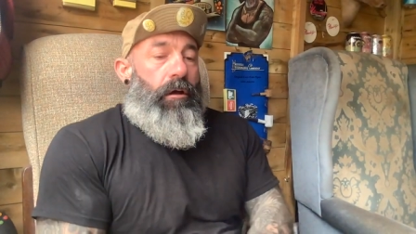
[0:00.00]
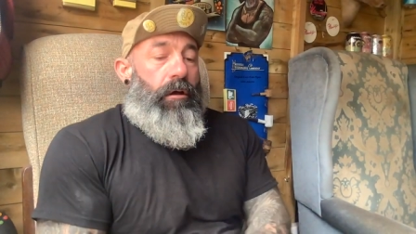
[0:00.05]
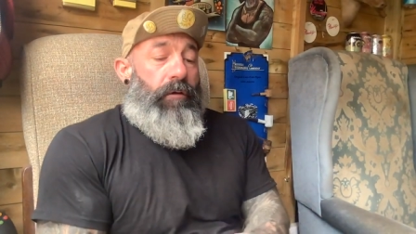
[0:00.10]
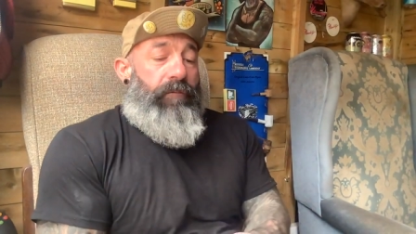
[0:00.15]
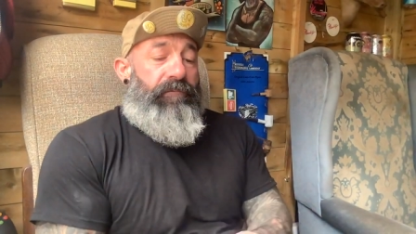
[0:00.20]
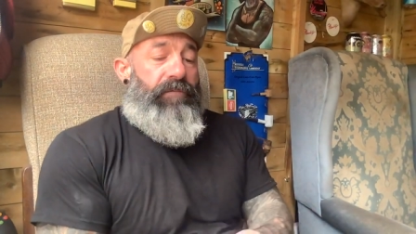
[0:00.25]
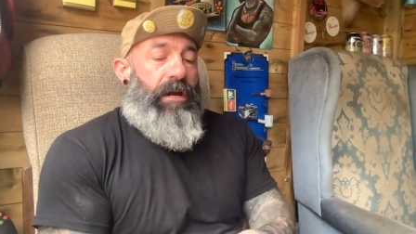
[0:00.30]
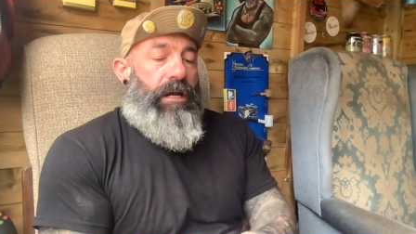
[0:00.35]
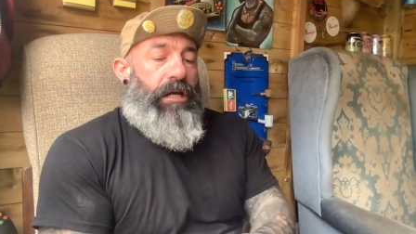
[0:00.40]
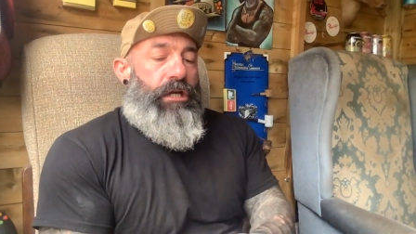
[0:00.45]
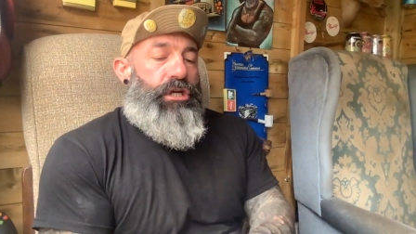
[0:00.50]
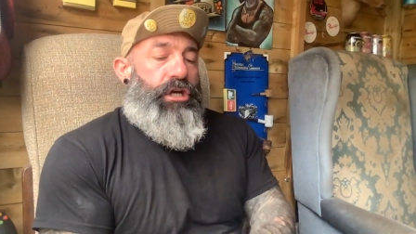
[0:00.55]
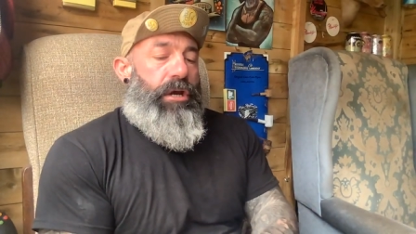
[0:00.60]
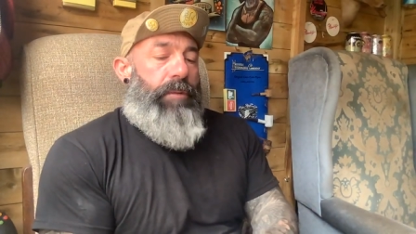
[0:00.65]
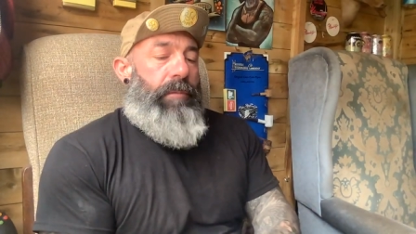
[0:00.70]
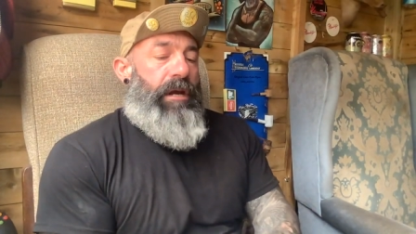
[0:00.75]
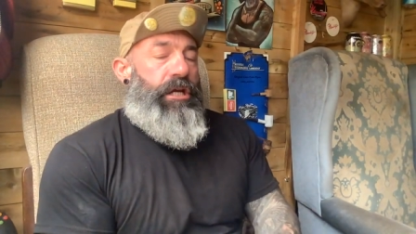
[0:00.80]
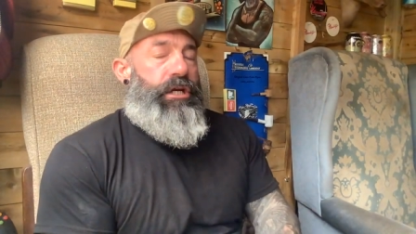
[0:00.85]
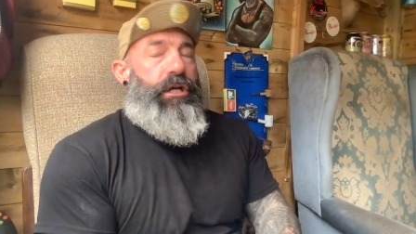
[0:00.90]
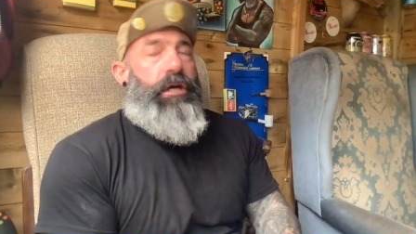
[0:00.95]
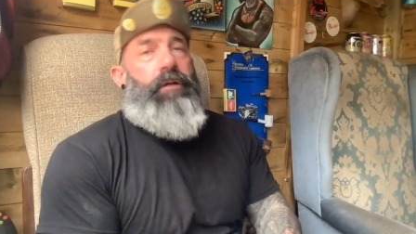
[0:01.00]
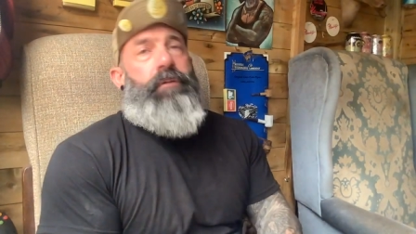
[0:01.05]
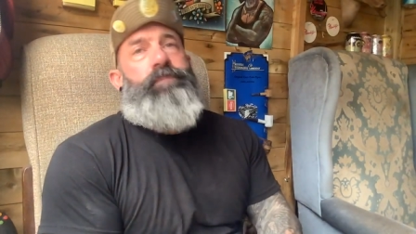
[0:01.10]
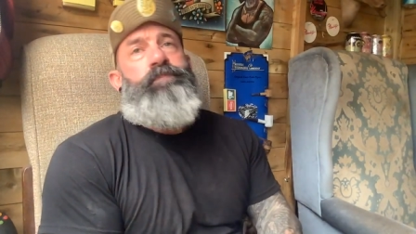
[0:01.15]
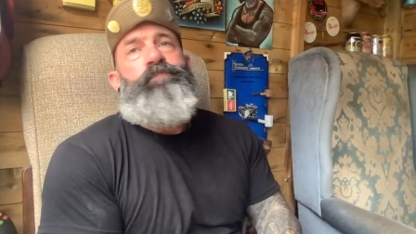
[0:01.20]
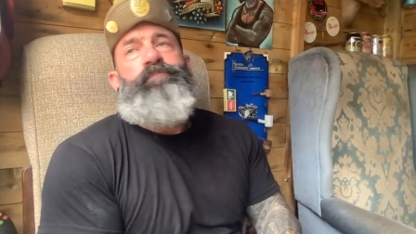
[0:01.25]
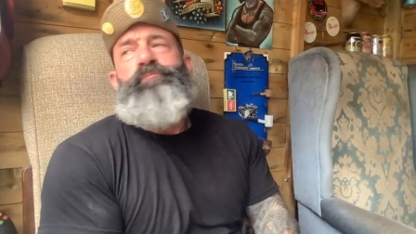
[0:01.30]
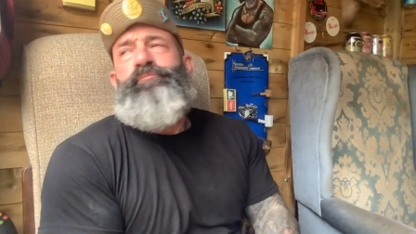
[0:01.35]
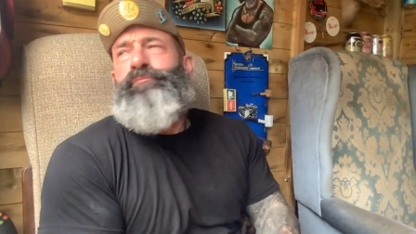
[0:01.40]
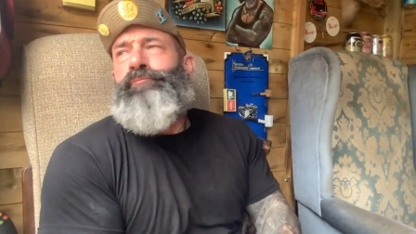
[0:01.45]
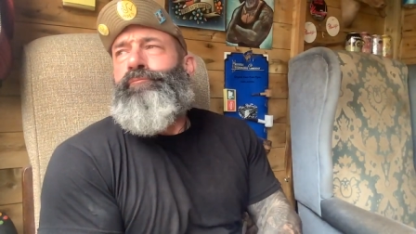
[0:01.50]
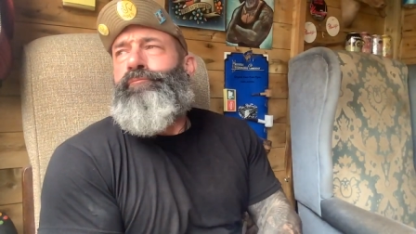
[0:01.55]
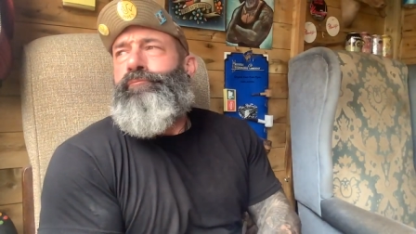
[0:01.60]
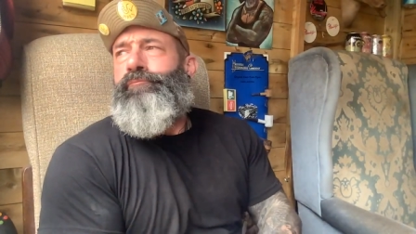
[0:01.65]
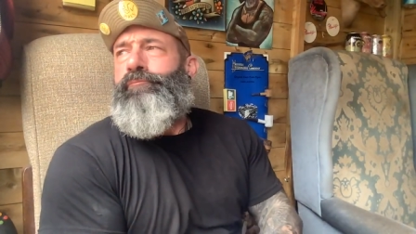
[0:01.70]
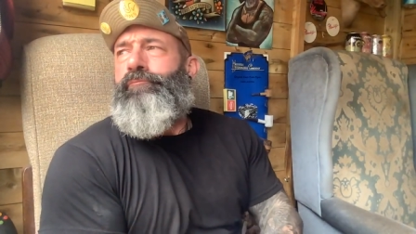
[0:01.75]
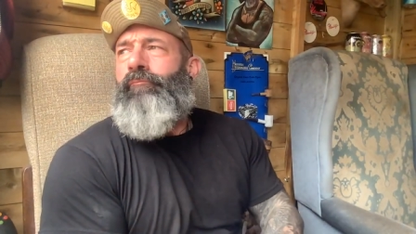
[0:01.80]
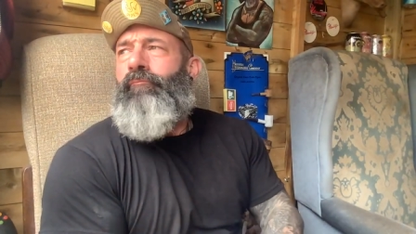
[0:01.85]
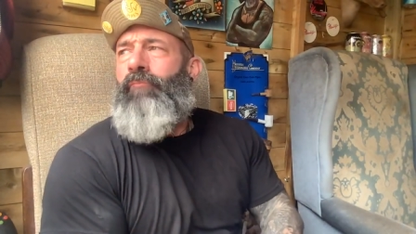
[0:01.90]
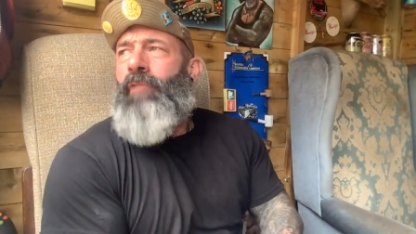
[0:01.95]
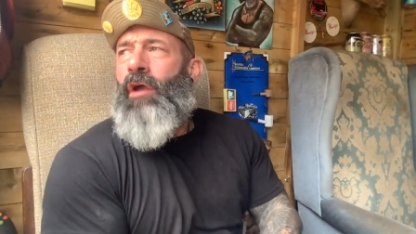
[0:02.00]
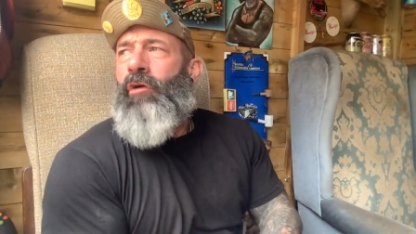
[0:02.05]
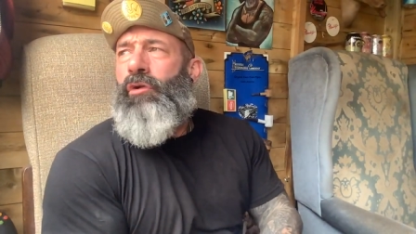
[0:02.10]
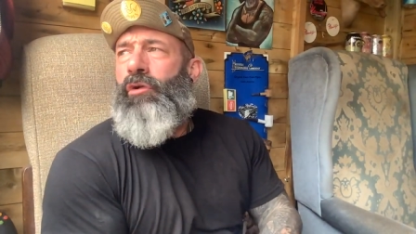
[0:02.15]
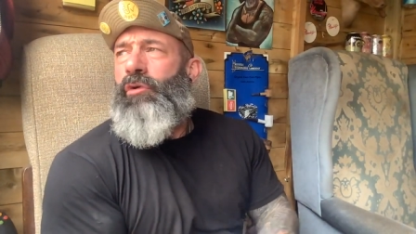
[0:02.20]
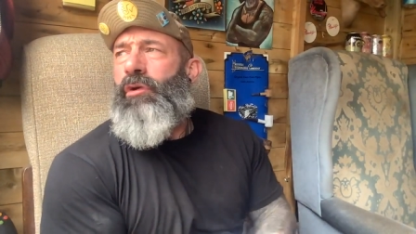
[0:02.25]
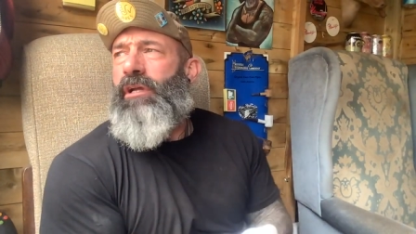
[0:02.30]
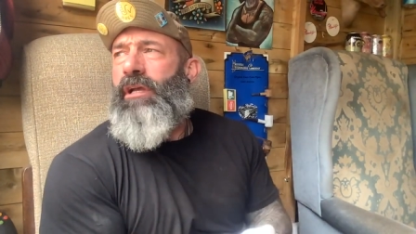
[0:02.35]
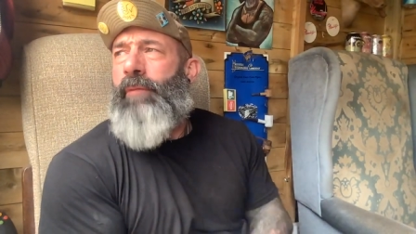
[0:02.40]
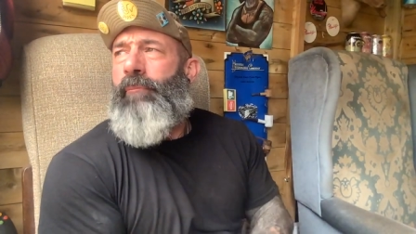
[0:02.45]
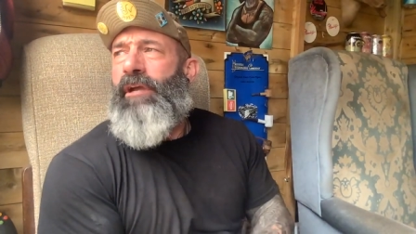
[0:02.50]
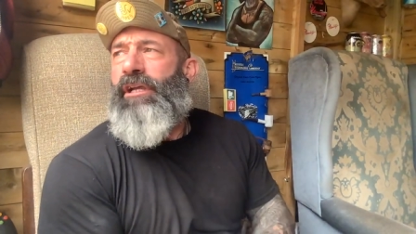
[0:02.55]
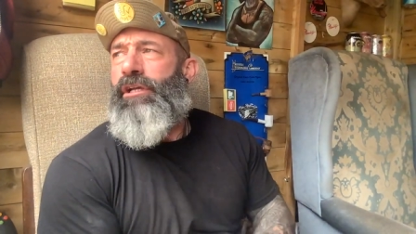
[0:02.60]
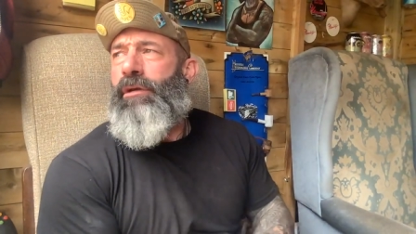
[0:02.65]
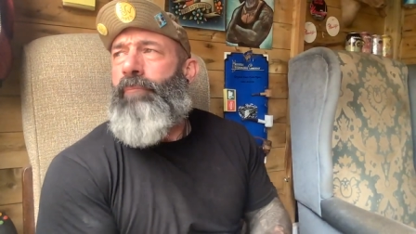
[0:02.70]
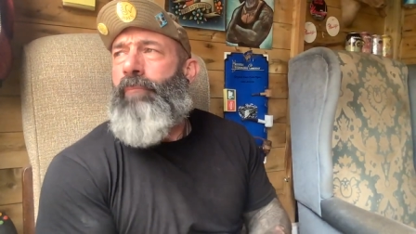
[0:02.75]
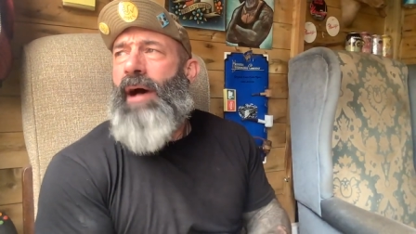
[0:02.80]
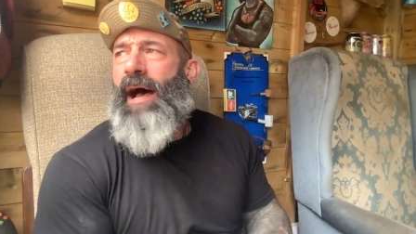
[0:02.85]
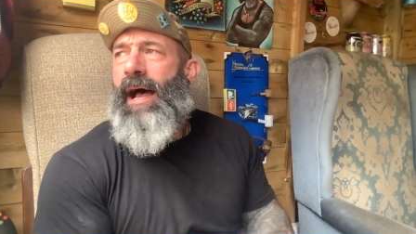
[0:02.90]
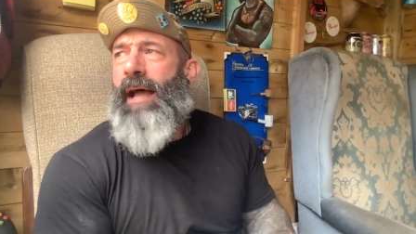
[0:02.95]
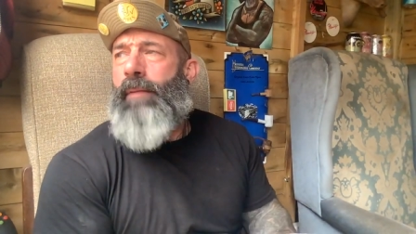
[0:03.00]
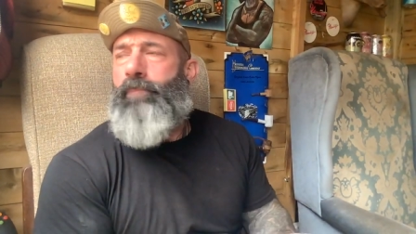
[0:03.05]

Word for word: finished commission, which was commissioned by